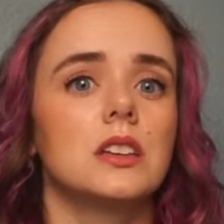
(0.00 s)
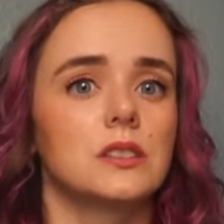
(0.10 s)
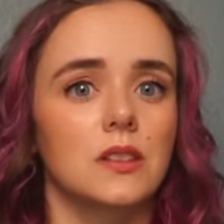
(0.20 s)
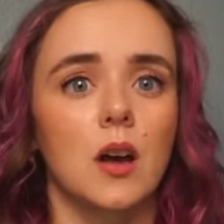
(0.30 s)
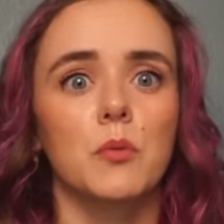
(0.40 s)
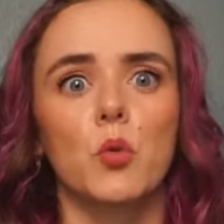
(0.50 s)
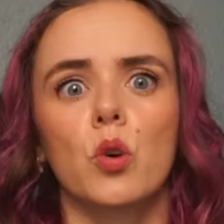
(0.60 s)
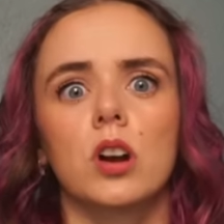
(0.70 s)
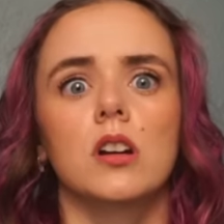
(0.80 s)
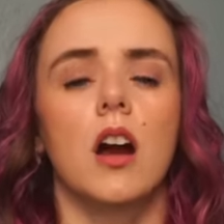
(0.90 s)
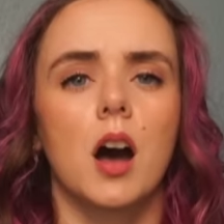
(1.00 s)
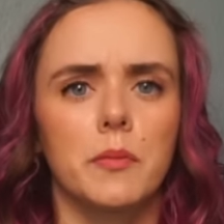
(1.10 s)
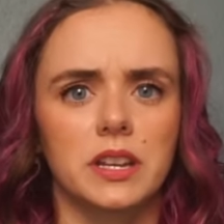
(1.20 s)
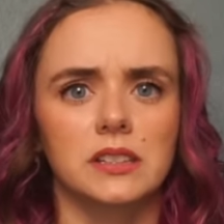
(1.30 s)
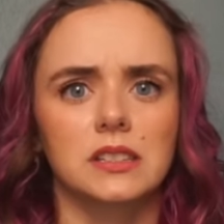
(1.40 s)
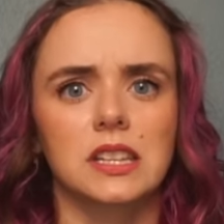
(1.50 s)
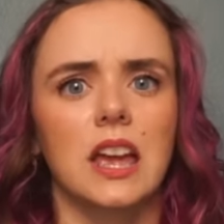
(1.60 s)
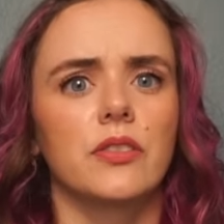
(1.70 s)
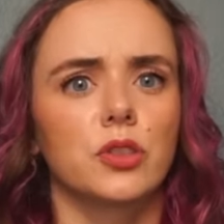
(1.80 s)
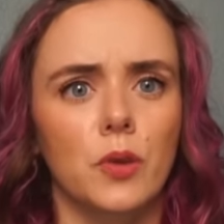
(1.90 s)
Some were ominous
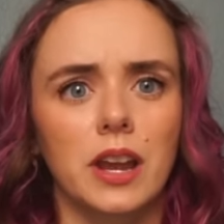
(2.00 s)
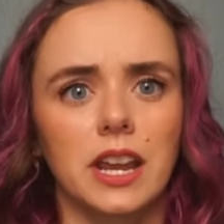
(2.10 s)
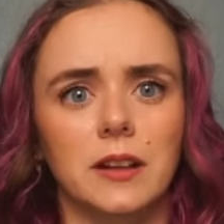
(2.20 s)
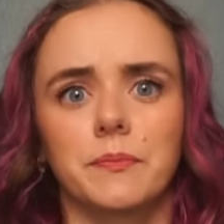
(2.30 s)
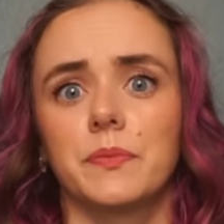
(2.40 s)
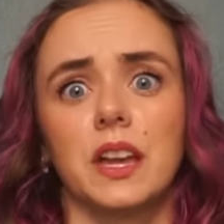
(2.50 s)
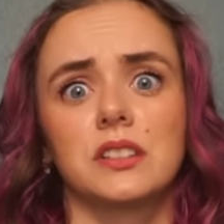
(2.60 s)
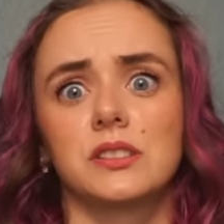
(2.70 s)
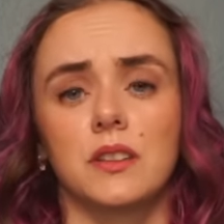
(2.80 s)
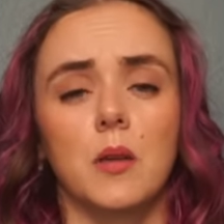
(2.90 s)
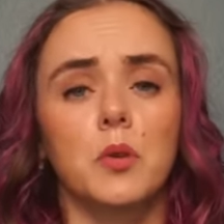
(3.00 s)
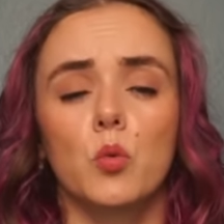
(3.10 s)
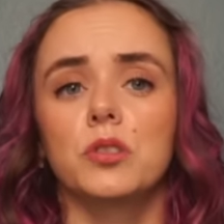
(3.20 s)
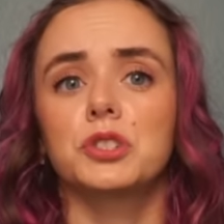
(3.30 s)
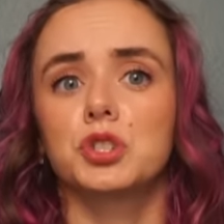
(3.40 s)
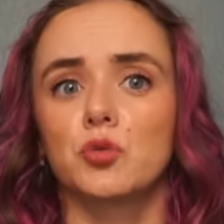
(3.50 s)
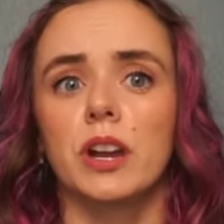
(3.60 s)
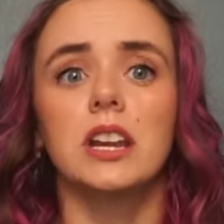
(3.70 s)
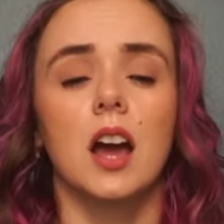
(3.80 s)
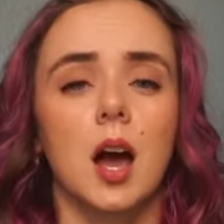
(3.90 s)
and threatening, and some were
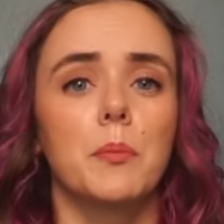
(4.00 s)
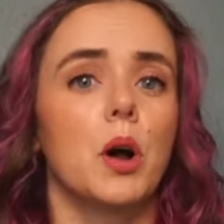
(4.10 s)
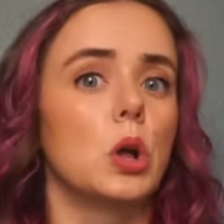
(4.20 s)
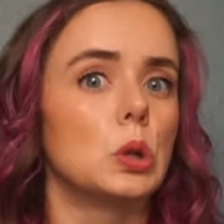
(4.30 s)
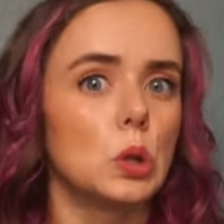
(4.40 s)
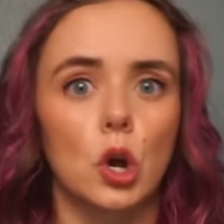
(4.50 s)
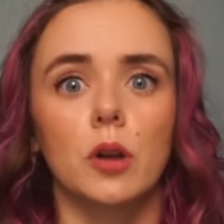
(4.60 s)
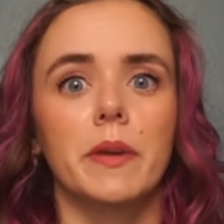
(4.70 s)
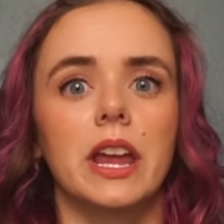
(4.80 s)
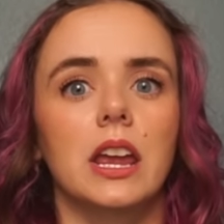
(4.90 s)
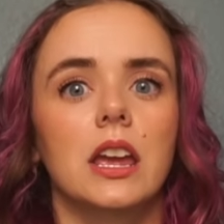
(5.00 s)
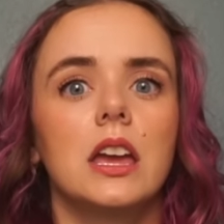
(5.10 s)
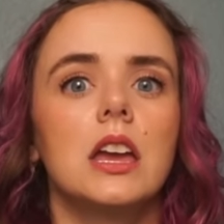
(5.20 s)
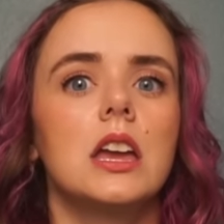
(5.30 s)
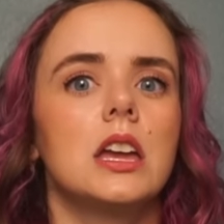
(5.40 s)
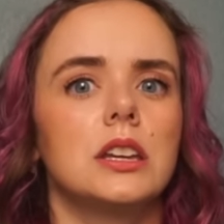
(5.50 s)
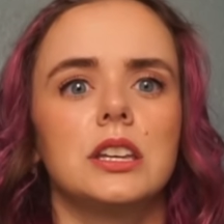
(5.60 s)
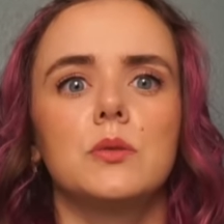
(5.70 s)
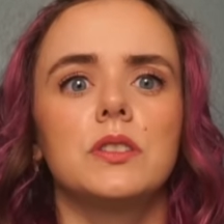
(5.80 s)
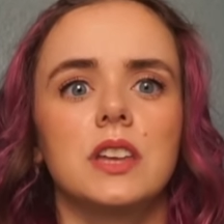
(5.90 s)
straight up alarming.
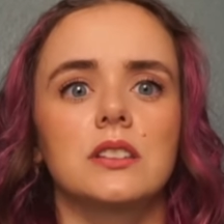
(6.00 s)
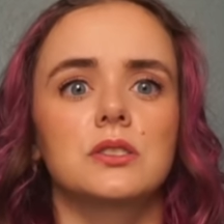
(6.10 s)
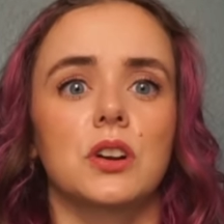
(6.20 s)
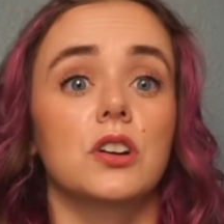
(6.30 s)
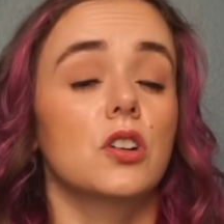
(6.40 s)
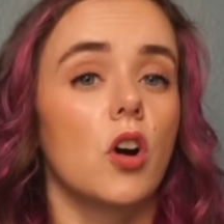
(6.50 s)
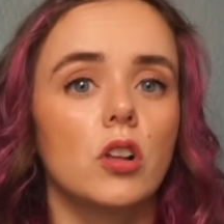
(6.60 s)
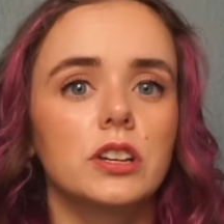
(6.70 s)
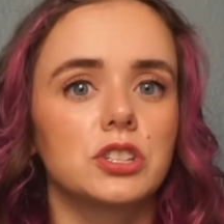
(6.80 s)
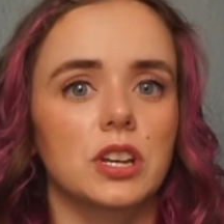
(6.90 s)
He would then start calling